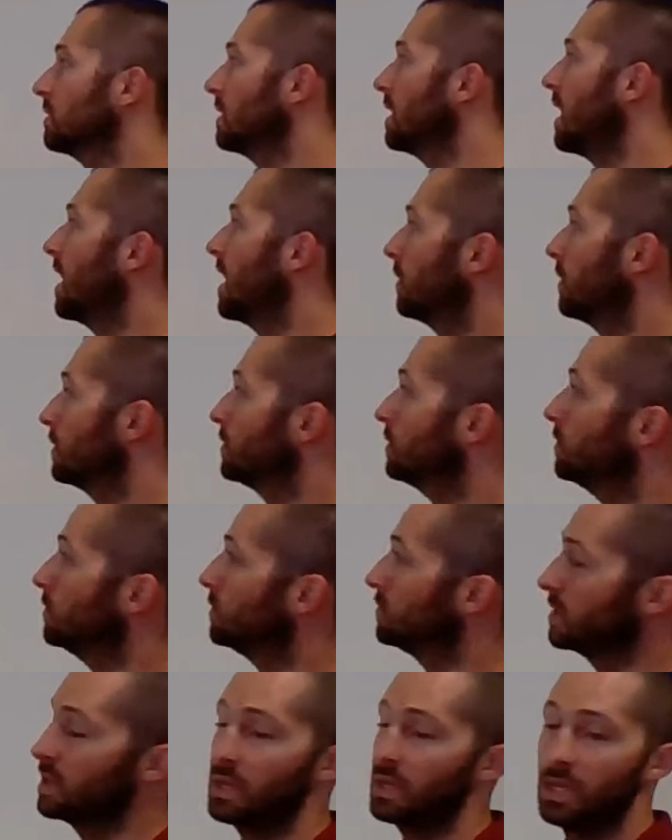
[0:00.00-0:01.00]
power and a t
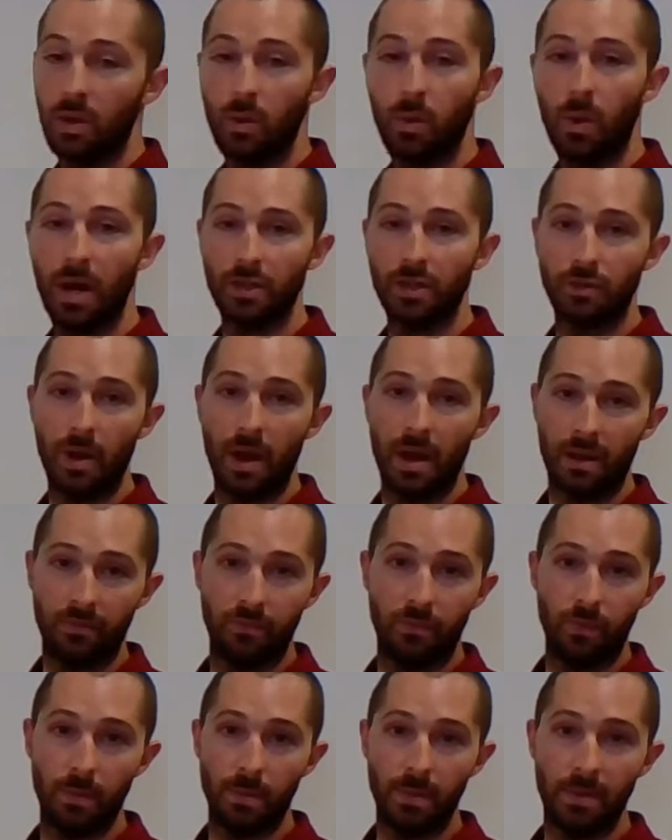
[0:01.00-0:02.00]
squared, I know that I'm
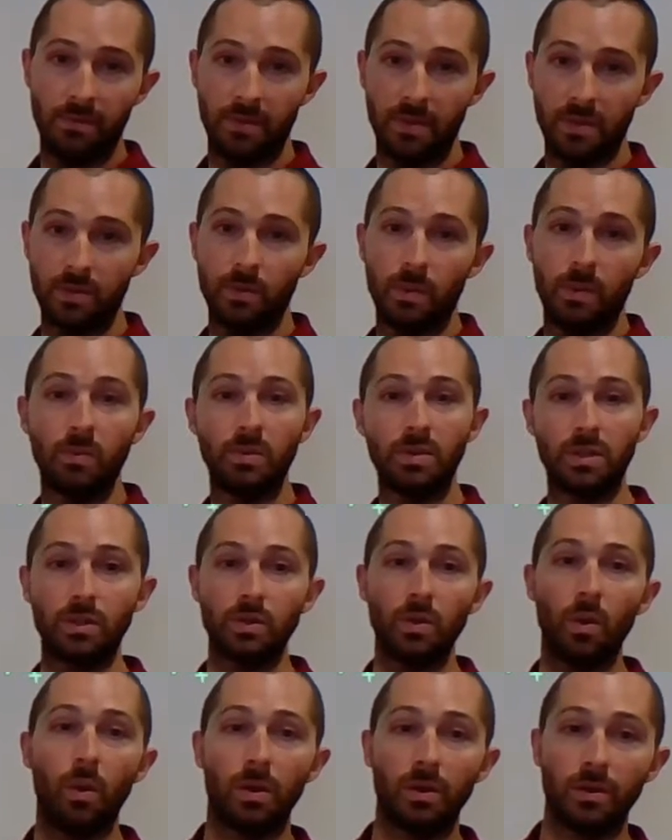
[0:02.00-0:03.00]
going to rely on
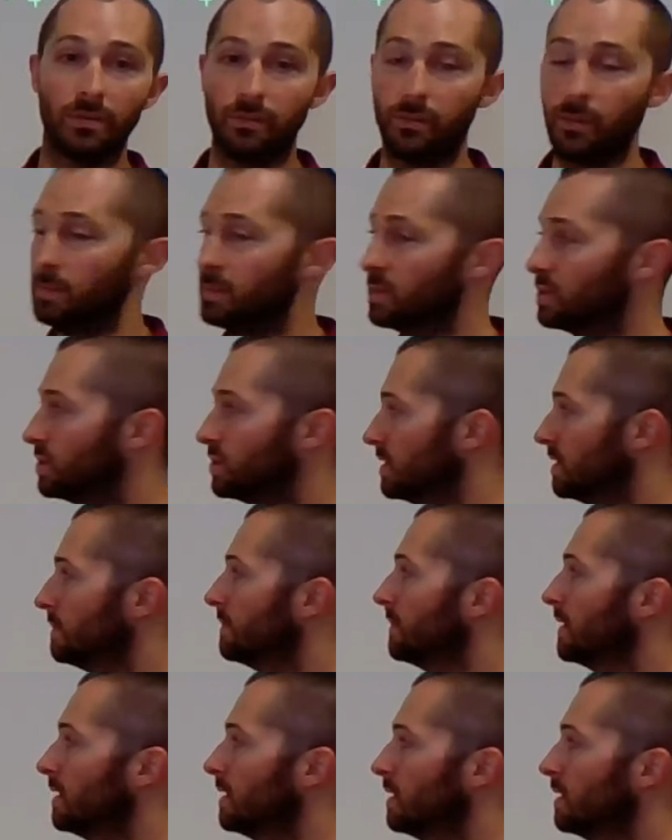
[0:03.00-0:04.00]
using the quadratic
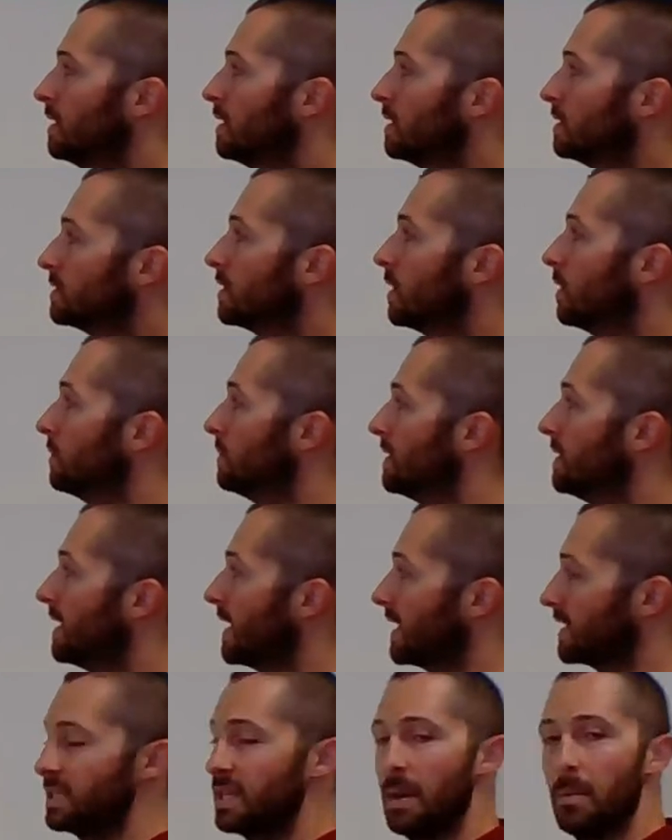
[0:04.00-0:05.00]
formula for this one, which
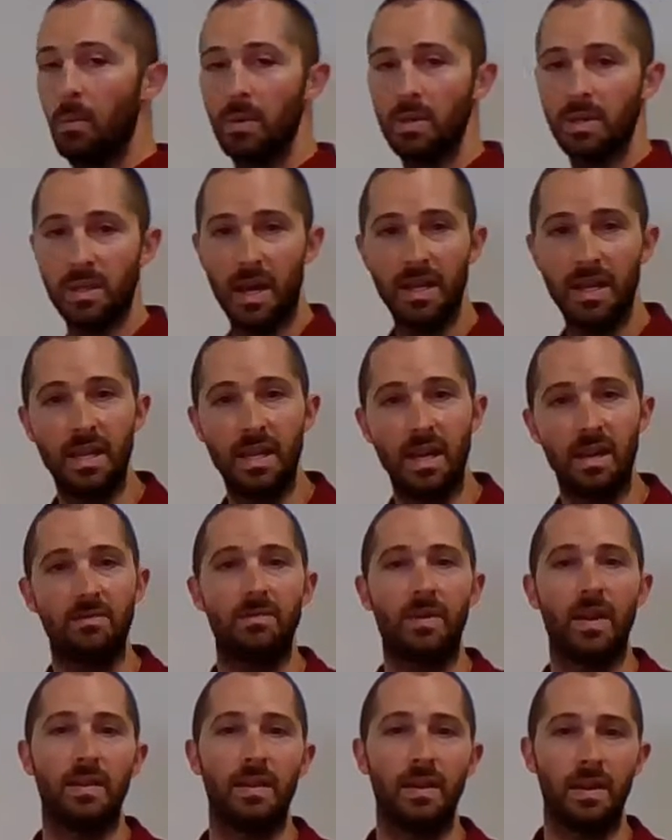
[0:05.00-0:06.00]
is on your formula sheet.
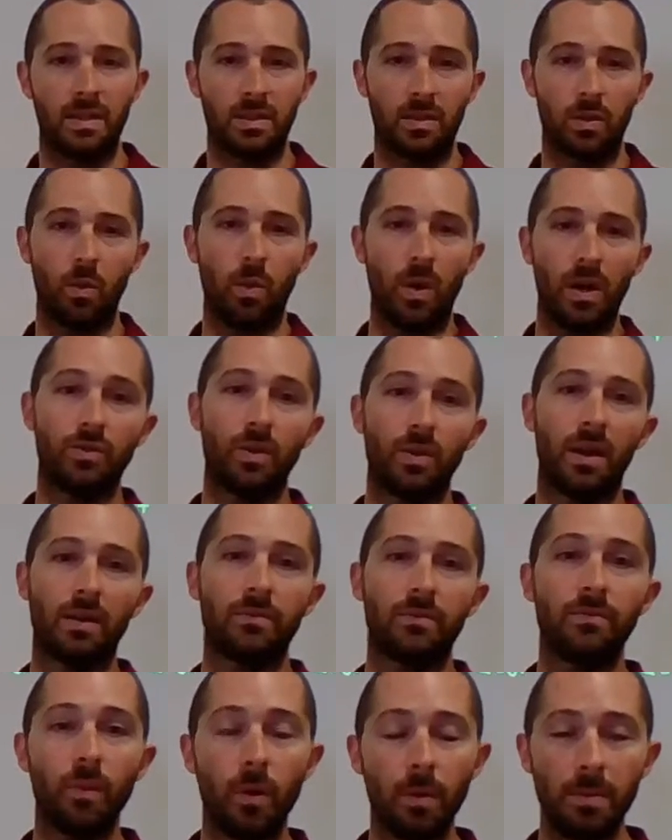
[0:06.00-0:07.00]
So
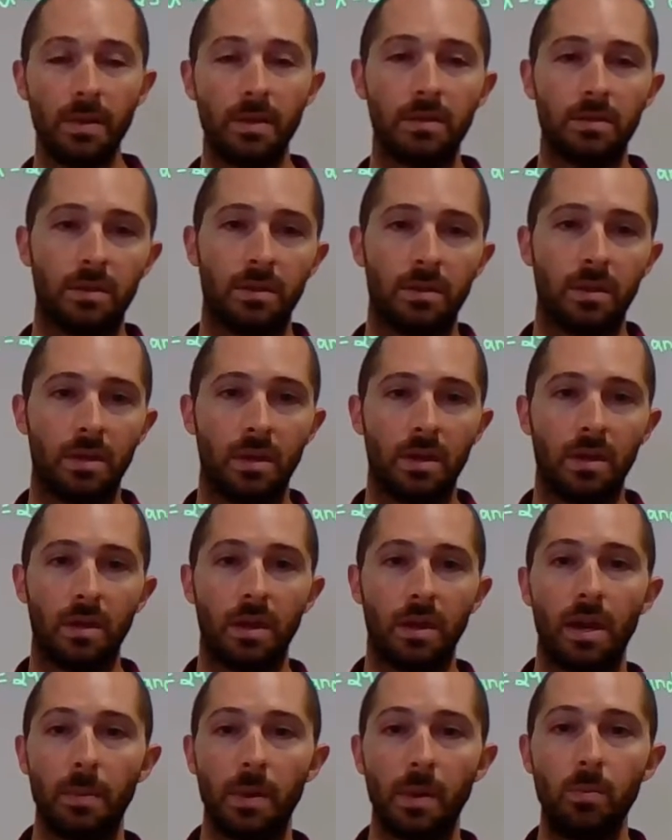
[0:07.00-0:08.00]
next step, once I
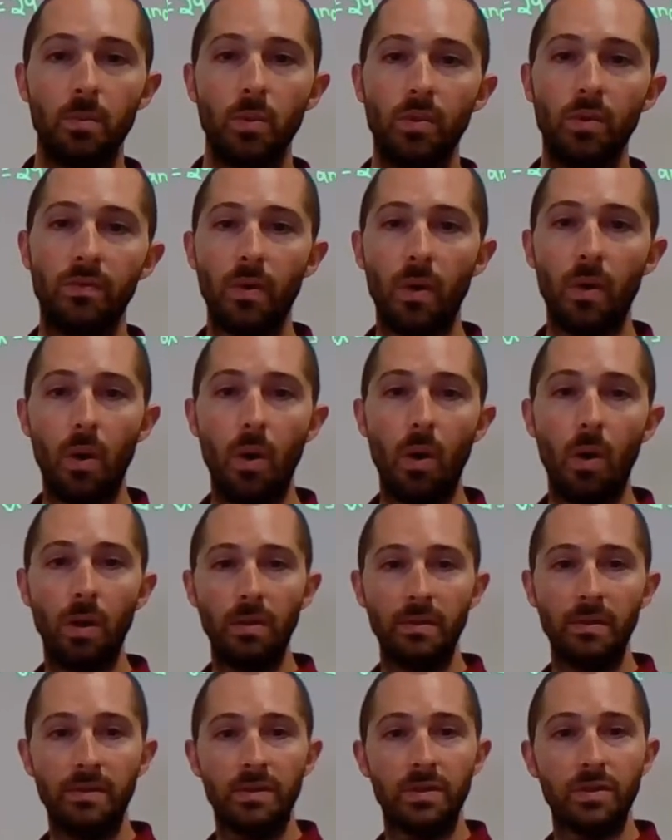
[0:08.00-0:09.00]
identify that it's a quadratic
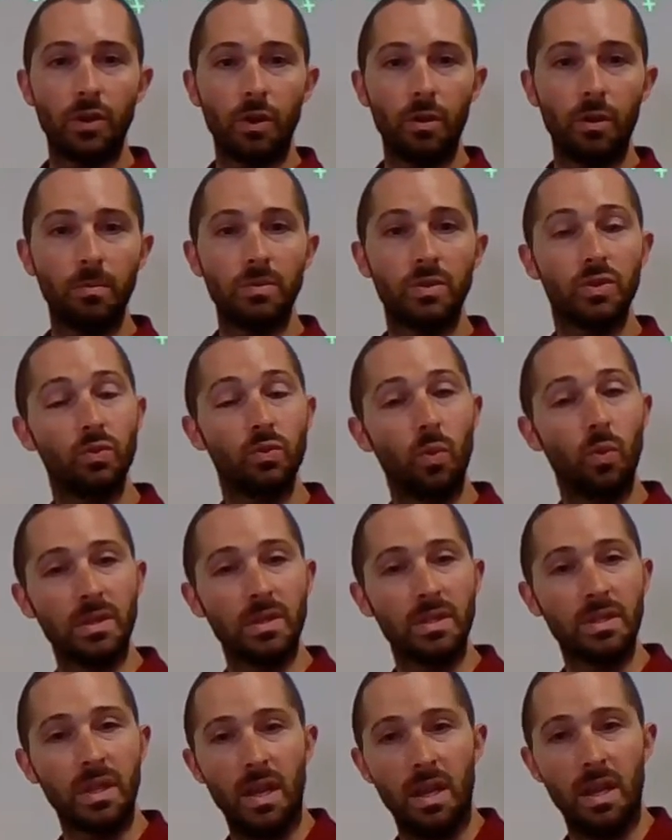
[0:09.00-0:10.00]
formula,
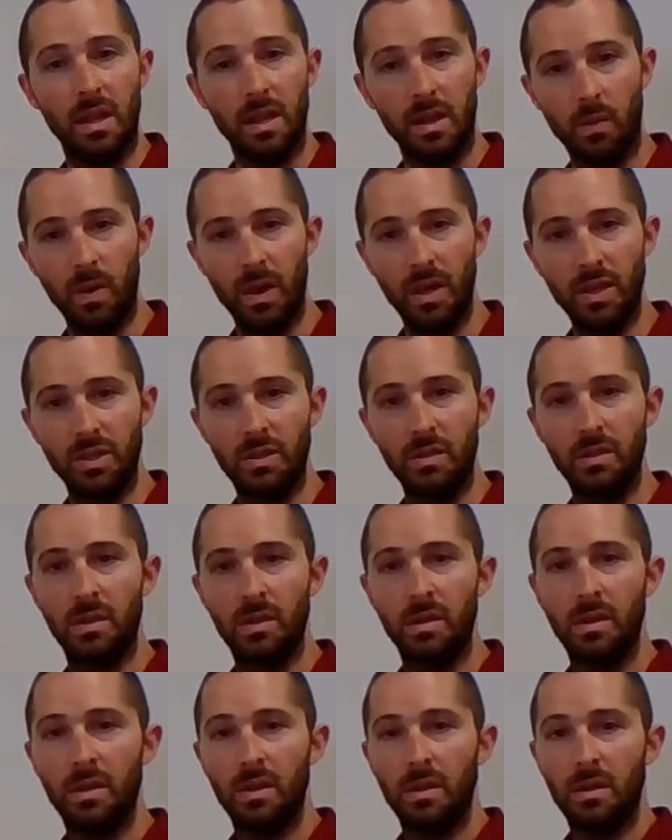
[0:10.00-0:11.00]
right, I'm going to move
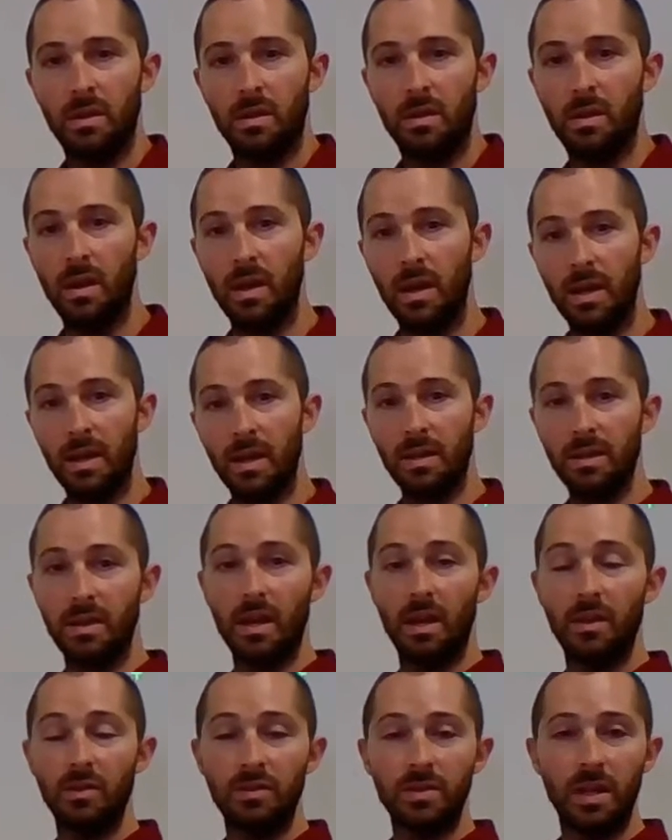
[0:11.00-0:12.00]
all the terms to one
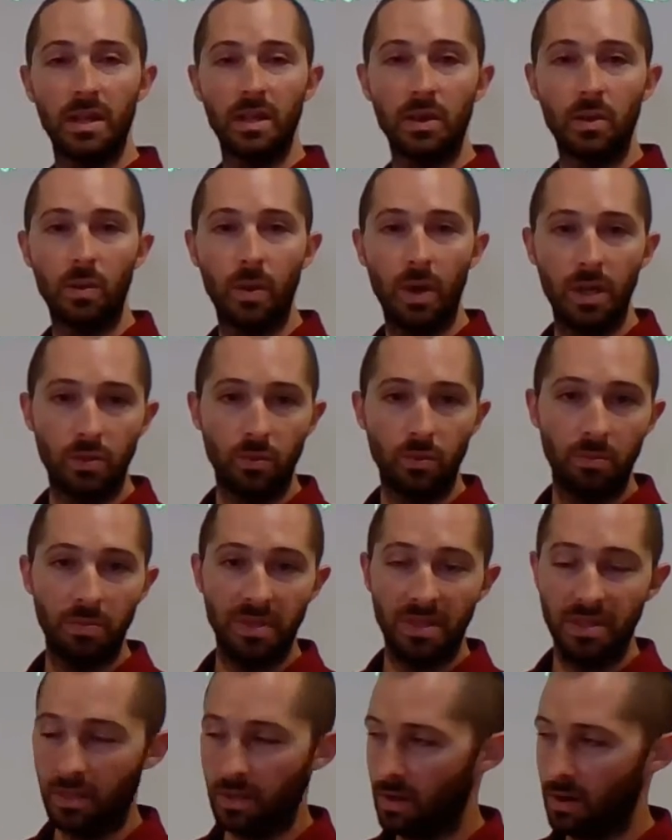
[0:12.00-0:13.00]
side of the equation,
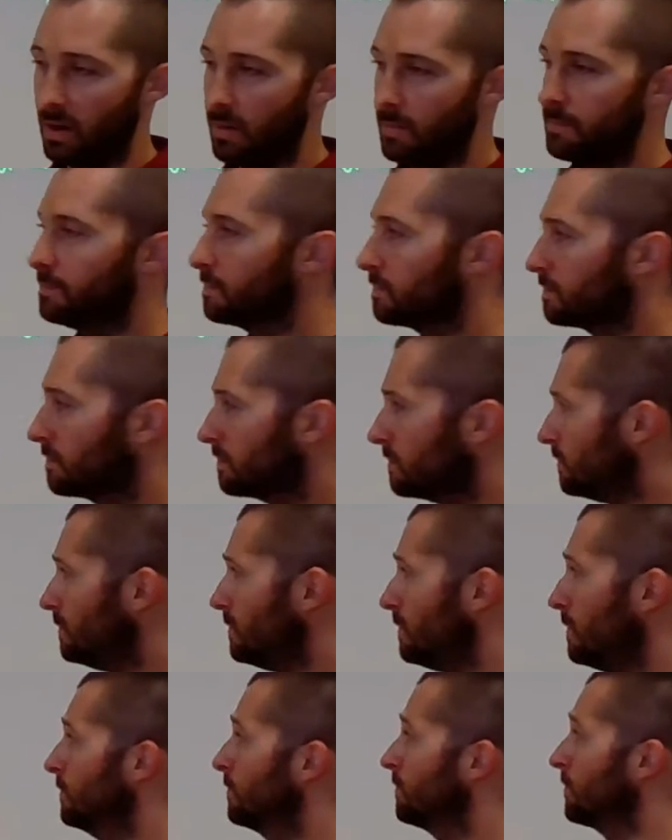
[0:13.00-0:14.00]
right, and the
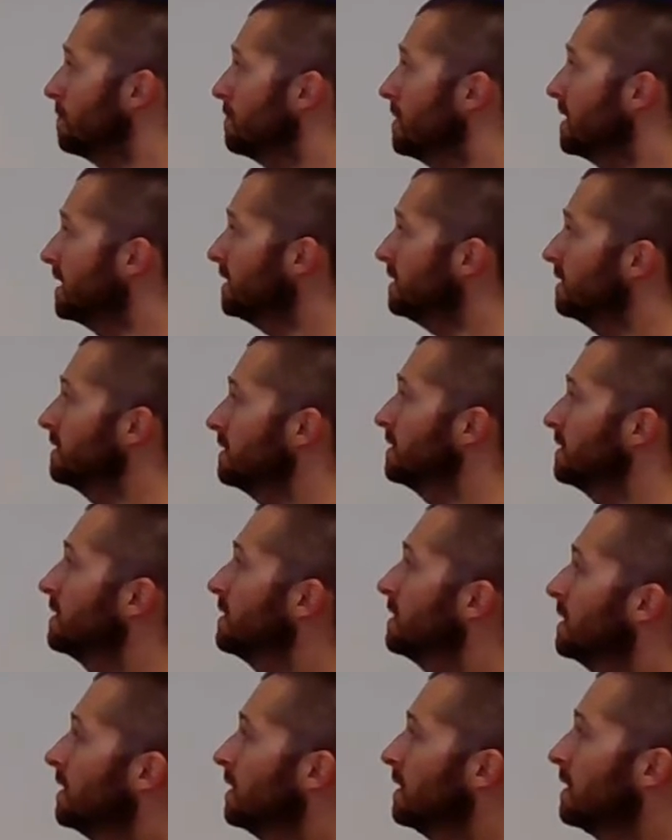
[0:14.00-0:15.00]
other side of the equation will be
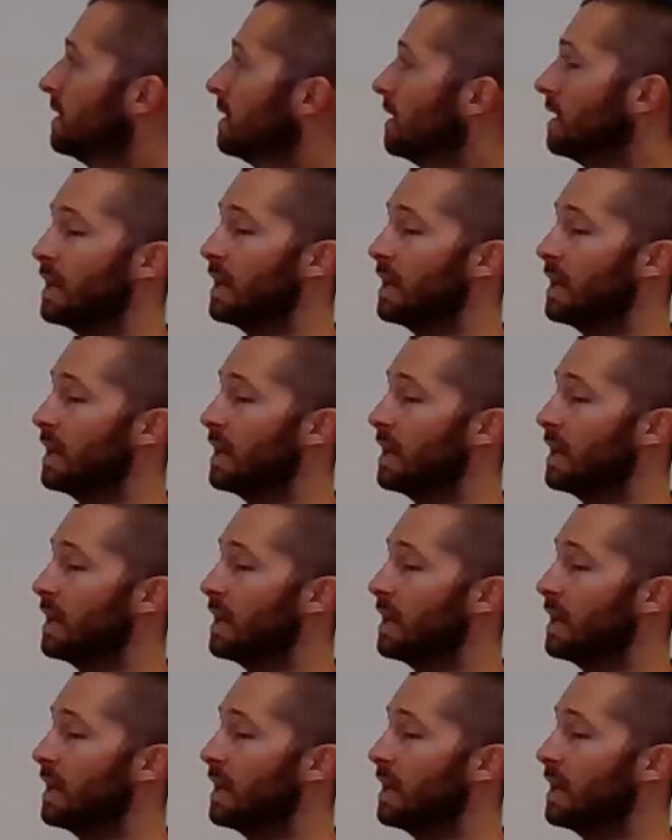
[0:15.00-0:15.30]
0.